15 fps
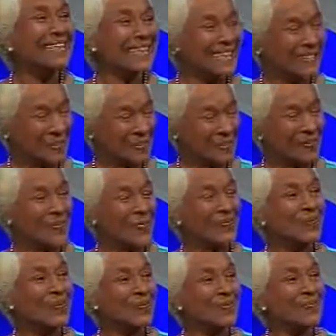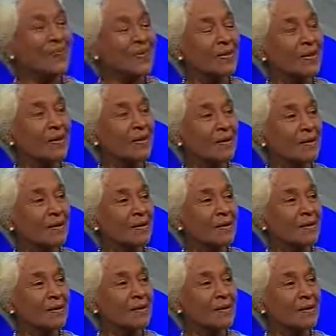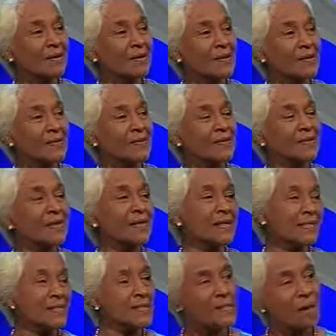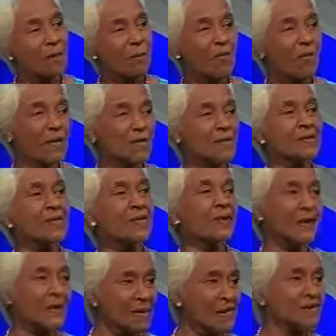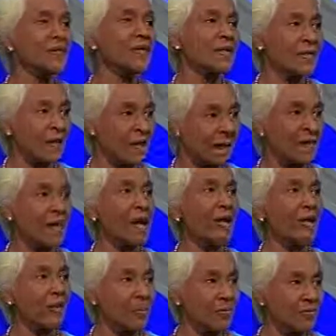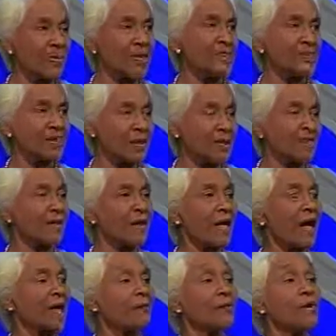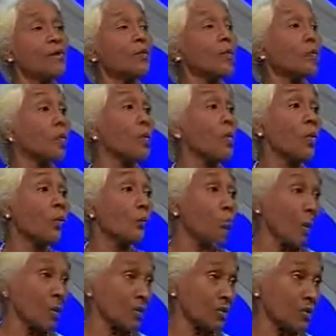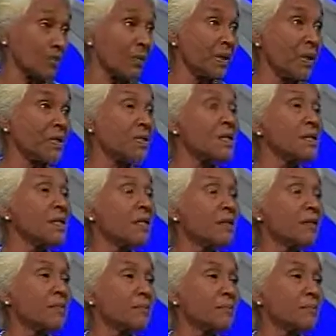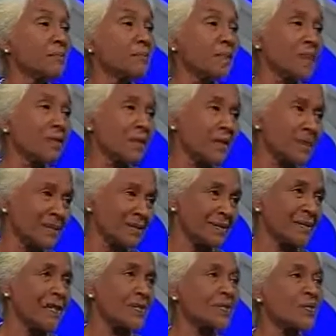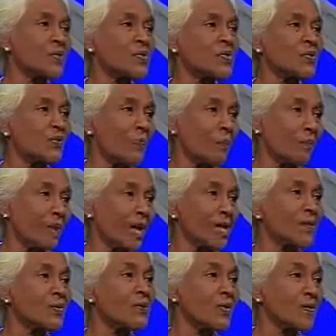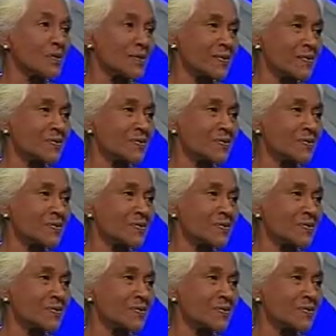So it is in some ways easier that they are all resident there and they don't go about the place. but then it has its drawbacks also.